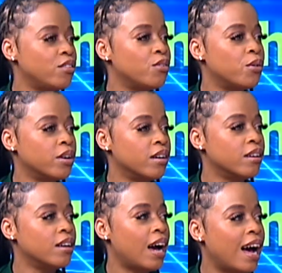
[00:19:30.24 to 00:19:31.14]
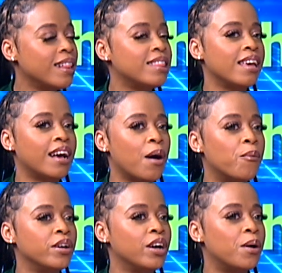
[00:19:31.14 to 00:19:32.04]
for I think I
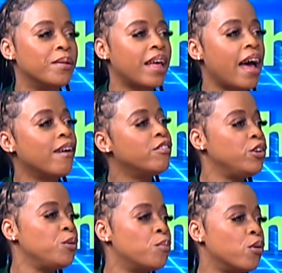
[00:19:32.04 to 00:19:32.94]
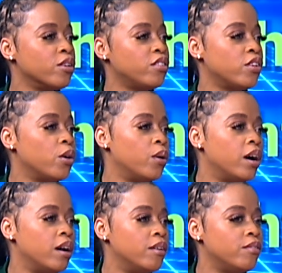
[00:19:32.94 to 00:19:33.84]
want to go in the avenue more so
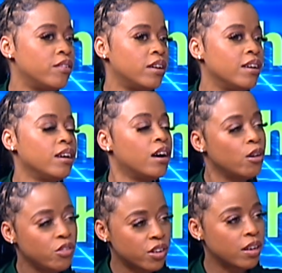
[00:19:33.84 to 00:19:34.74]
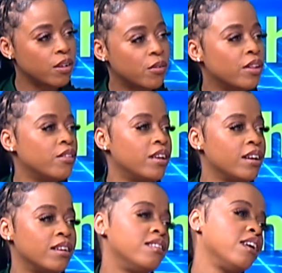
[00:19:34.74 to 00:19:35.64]
of coaching rather than
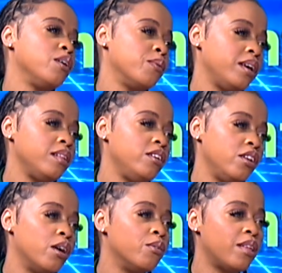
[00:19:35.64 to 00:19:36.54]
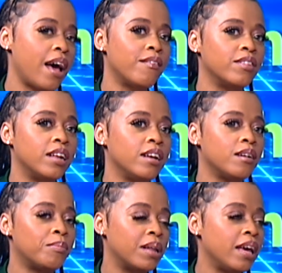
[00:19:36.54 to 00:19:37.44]
continuing, the
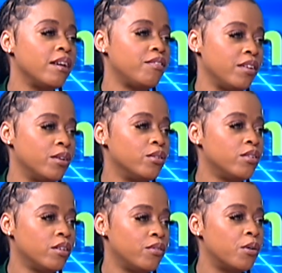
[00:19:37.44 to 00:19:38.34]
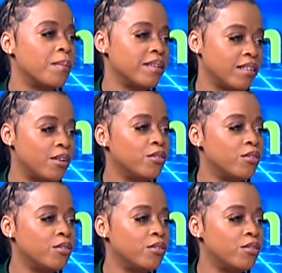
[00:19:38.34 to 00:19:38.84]
athletic playing field for myself.